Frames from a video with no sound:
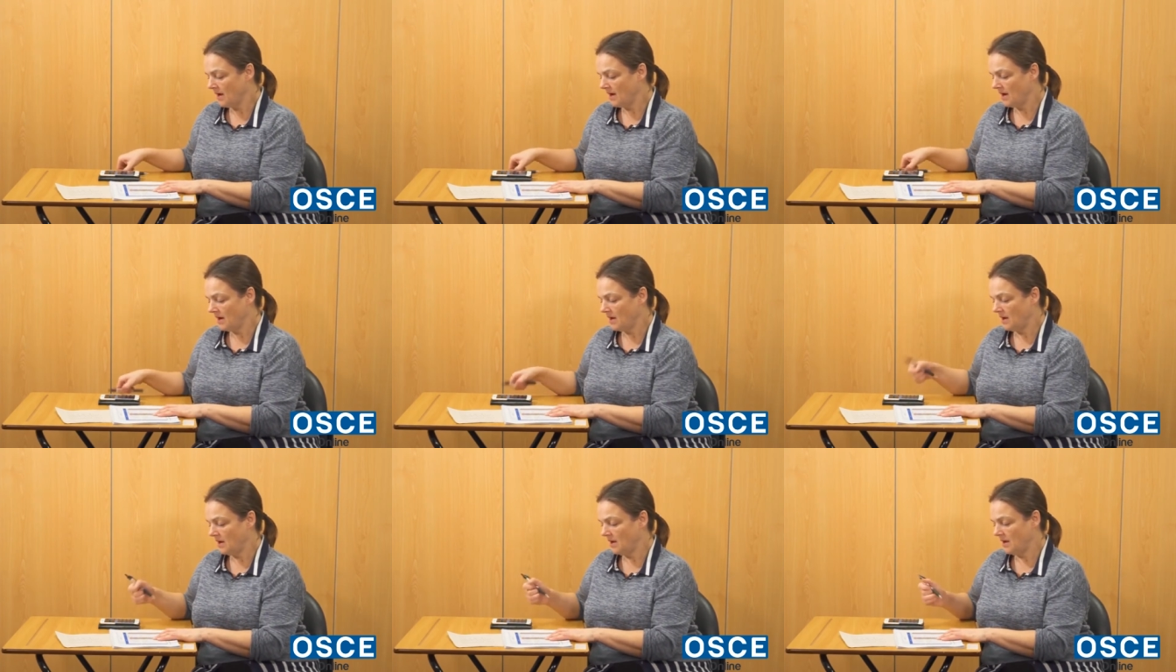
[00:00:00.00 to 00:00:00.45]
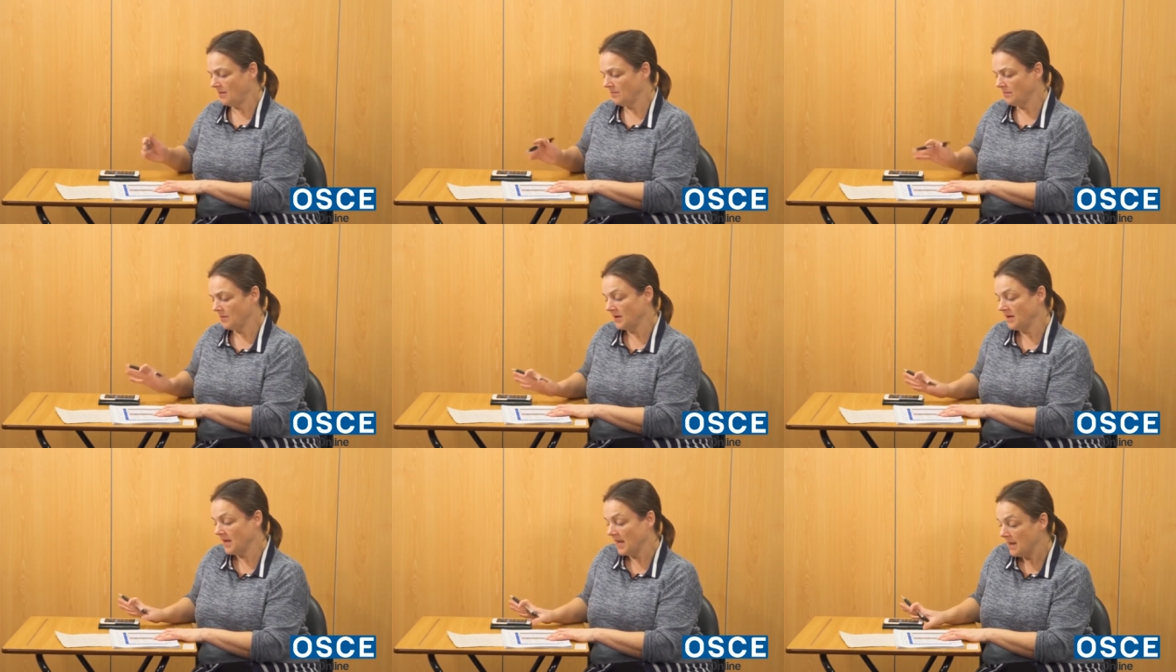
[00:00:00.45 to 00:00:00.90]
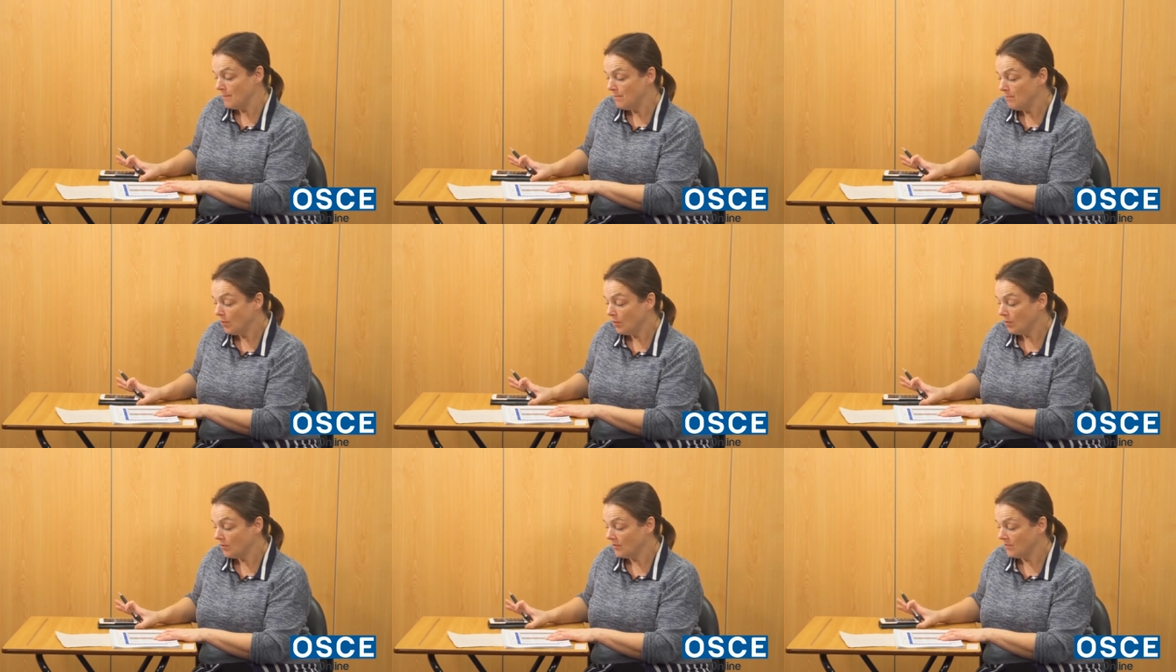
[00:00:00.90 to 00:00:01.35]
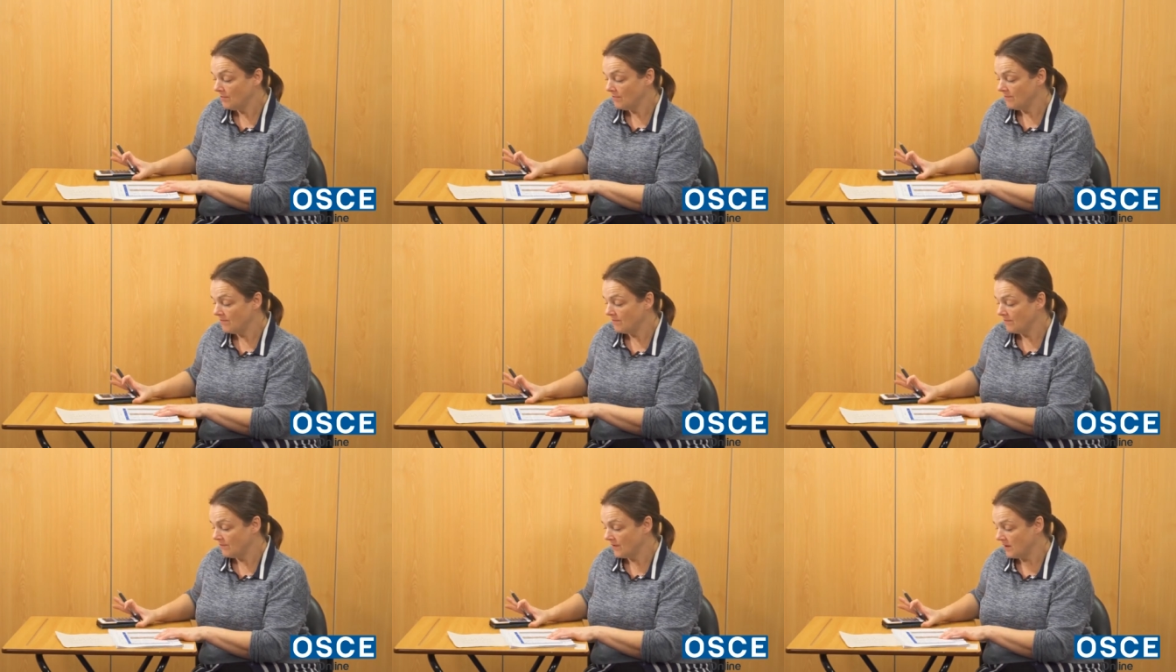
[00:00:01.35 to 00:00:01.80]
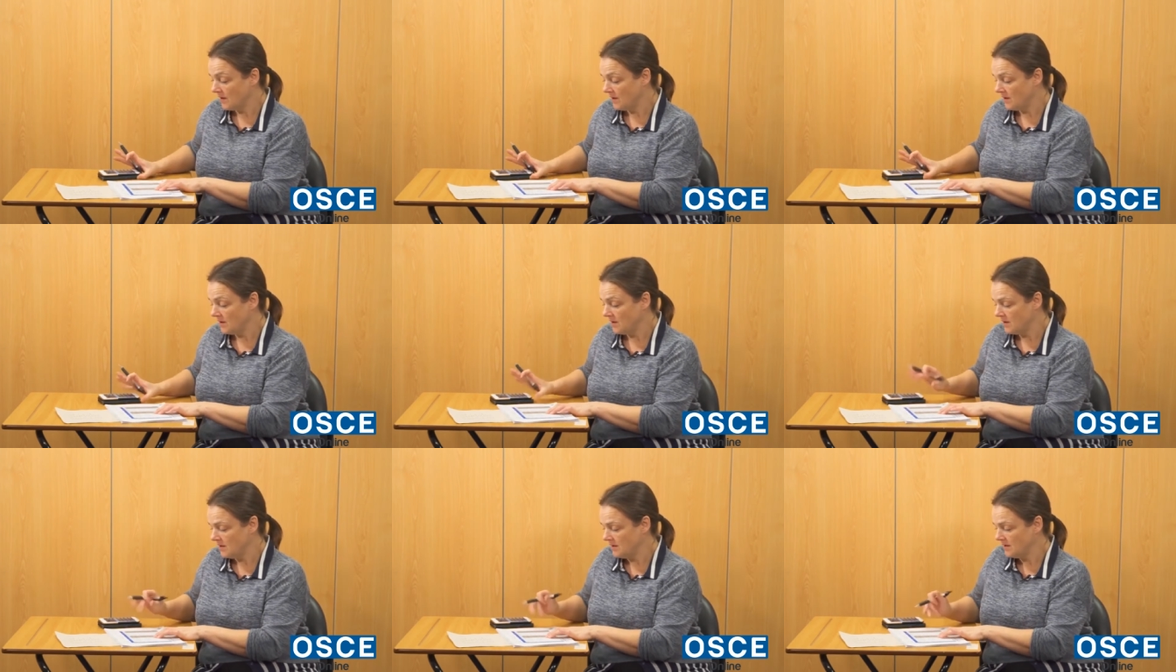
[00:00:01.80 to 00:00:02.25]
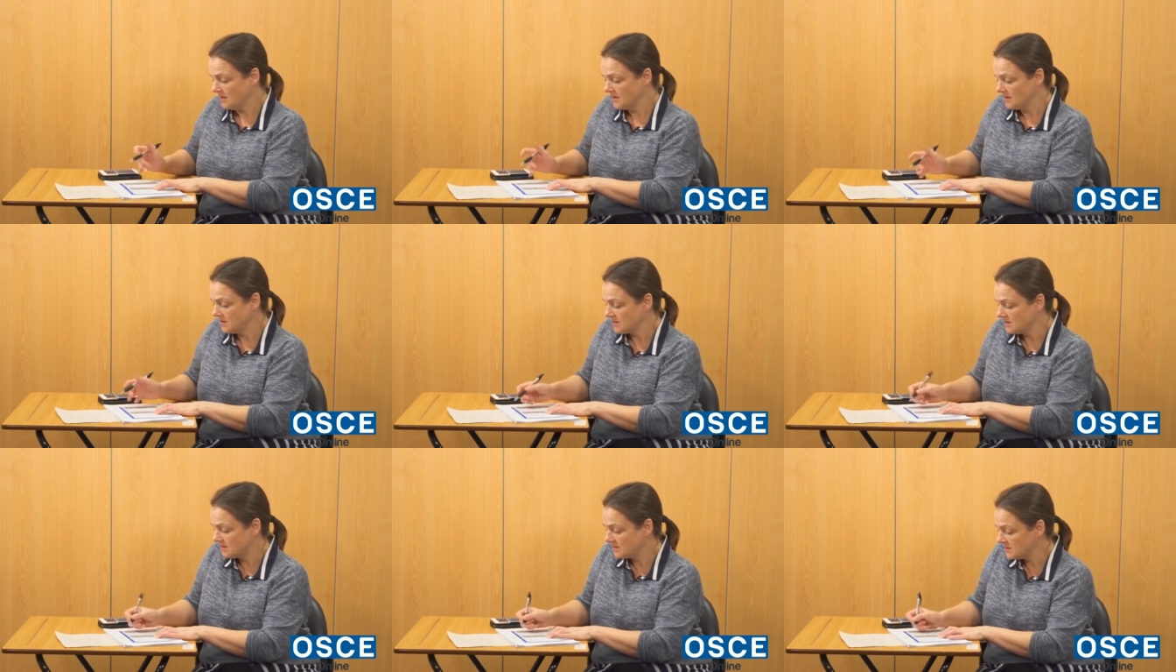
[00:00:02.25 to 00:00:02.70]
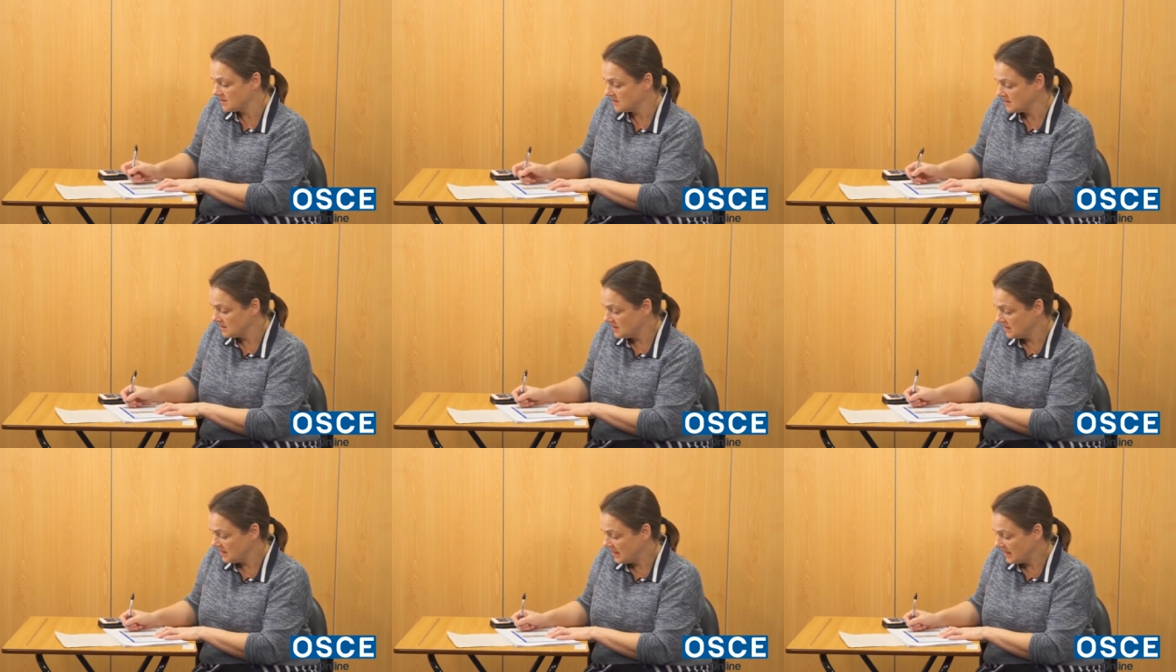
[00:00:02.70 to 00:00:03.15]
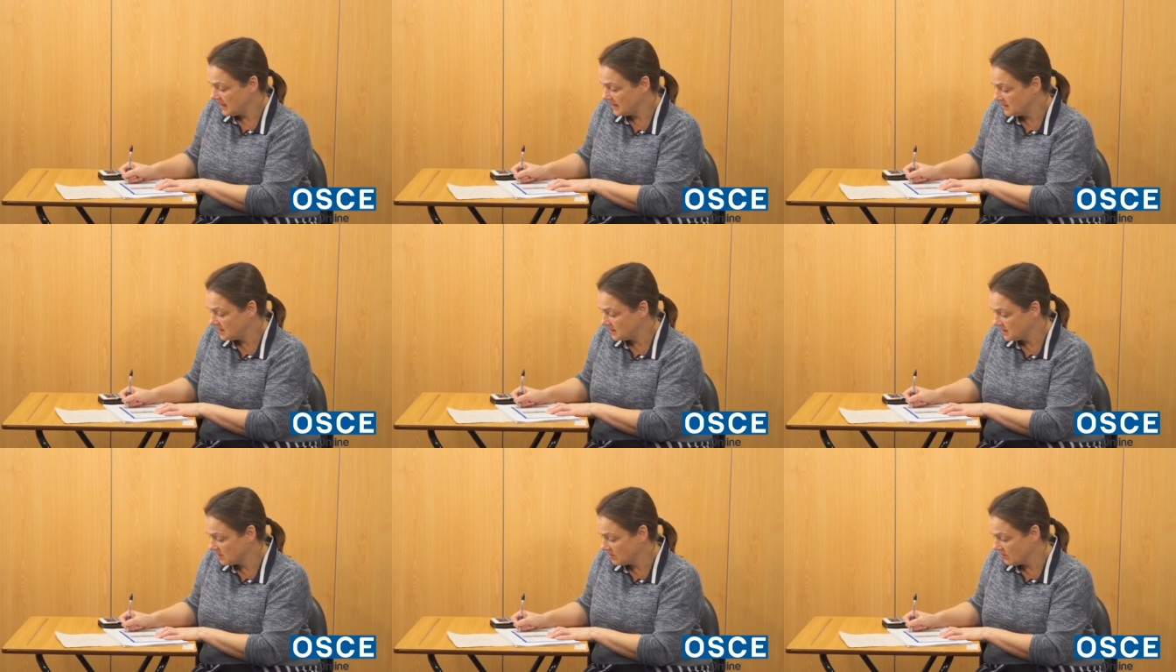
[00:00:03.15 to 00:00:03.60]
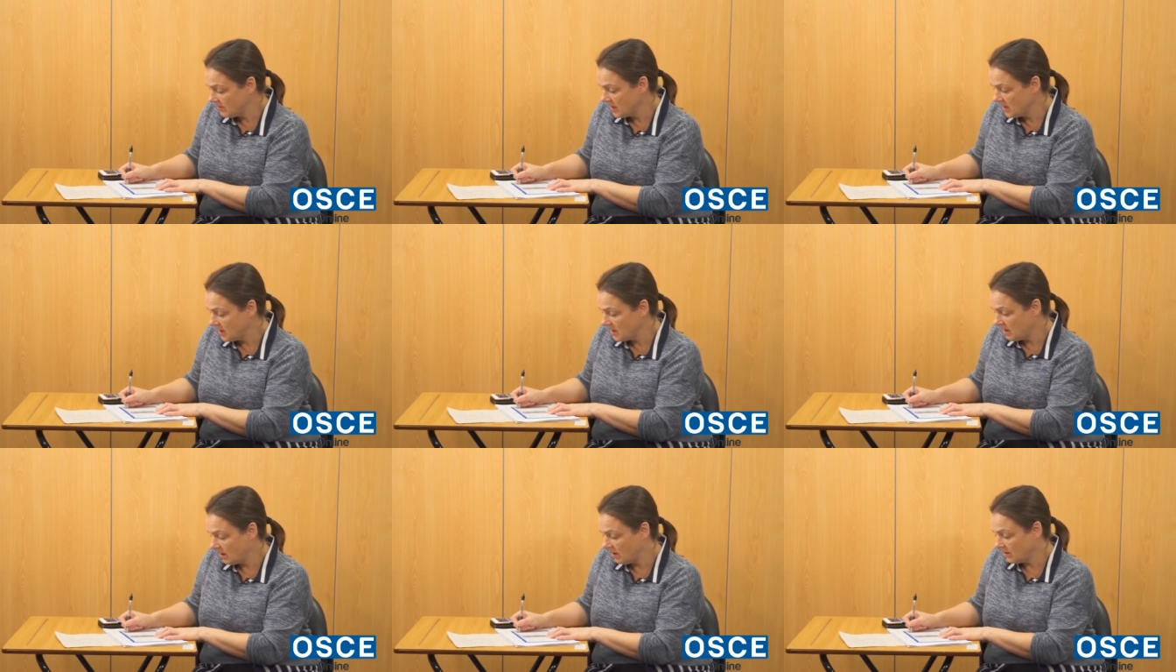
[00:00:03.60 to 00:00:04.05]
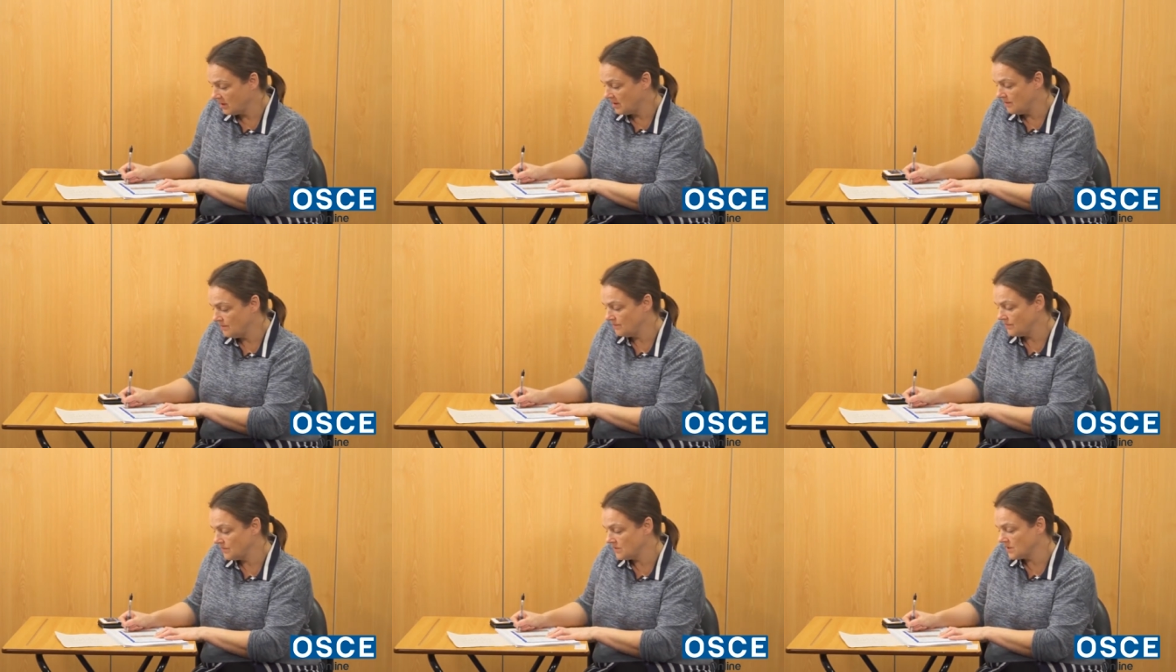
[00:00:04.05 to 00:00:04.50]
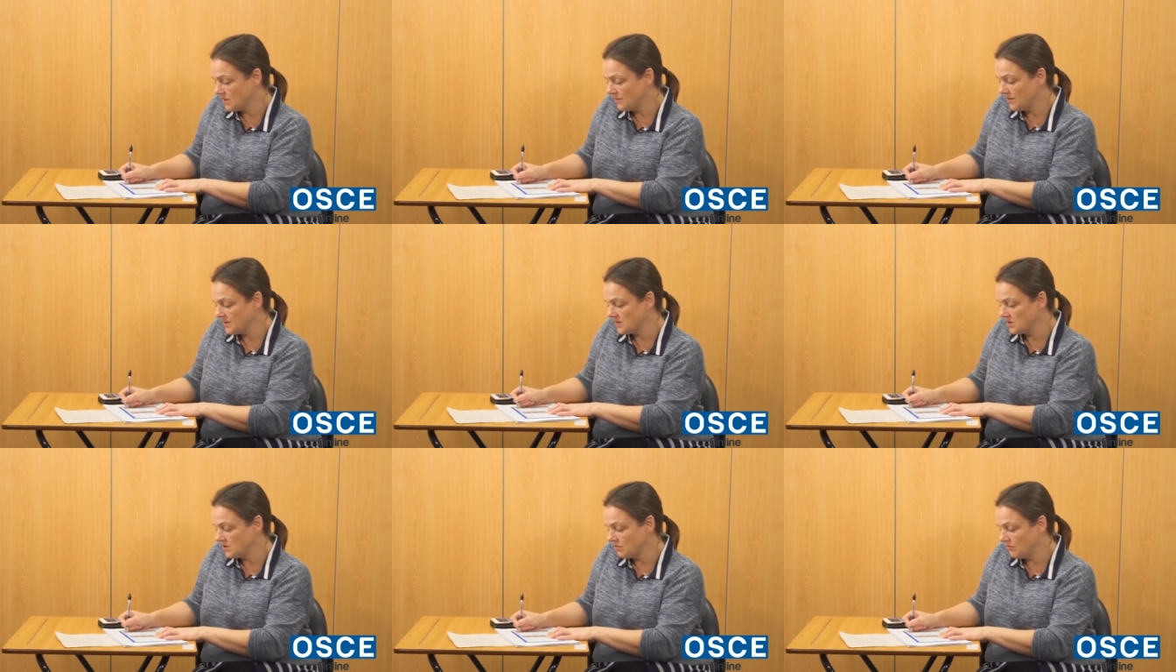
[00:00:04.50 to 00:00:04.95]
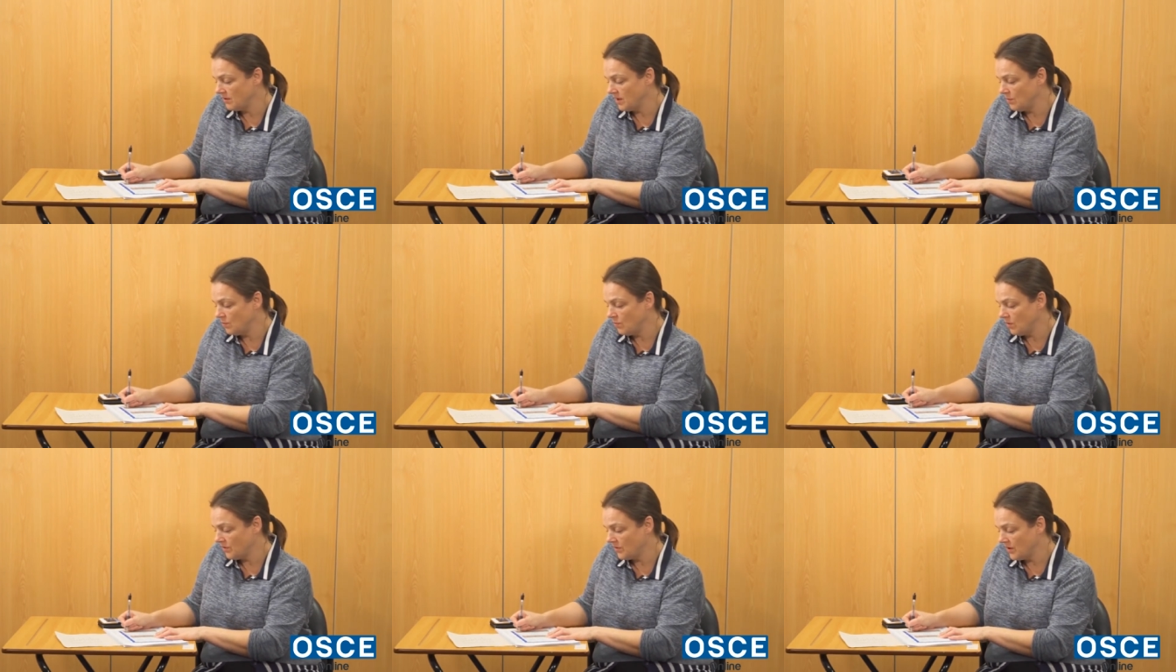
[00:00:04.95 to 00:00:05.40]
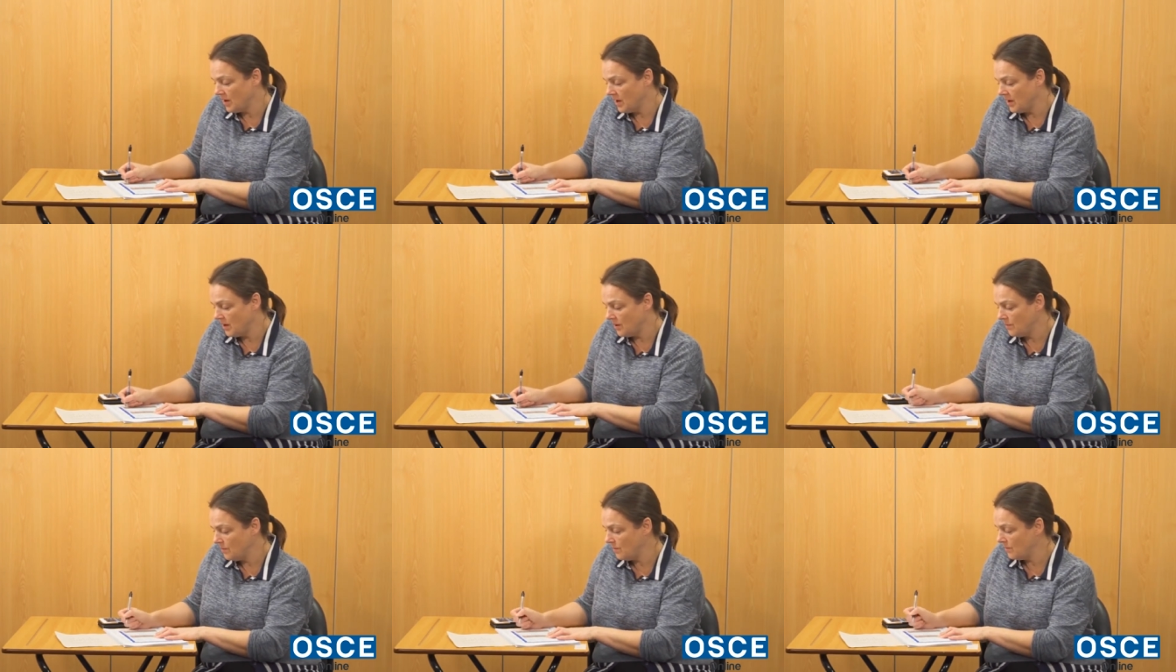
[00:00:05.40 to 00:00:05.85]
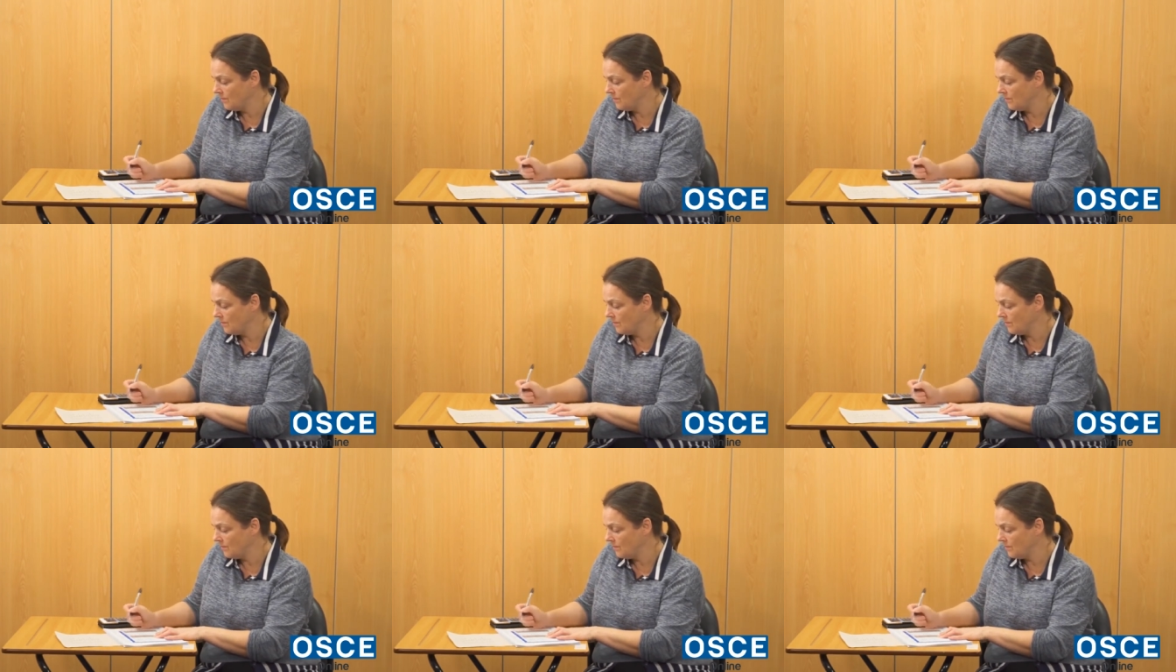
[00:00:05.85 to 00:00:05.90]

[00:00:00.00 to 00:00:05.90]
I'm going to input them first into the green column. So it's 310,